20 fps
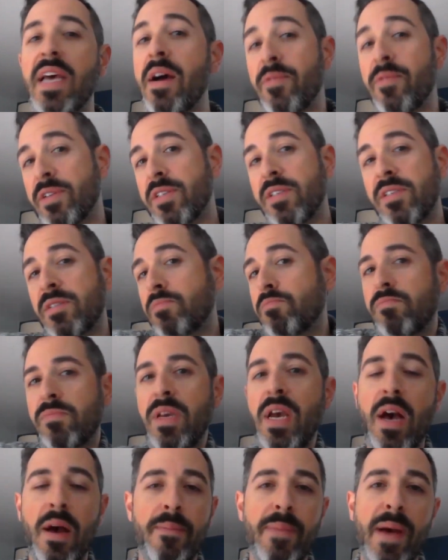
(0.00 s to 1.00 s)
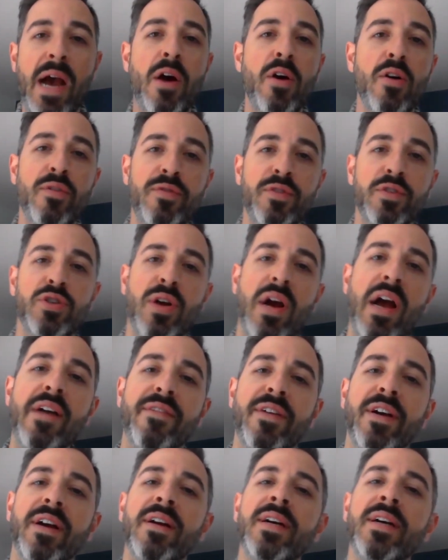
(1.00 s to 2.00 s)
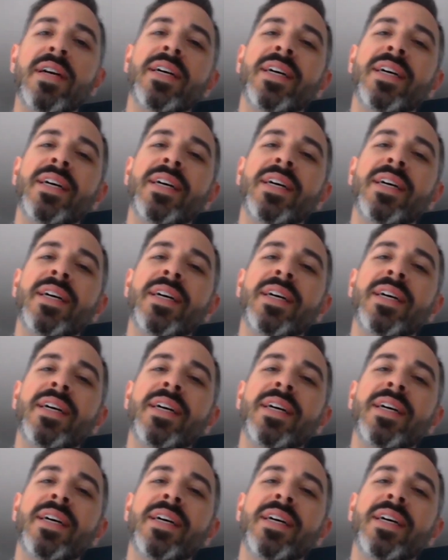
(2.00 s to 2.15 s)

And that was, a powerful driver.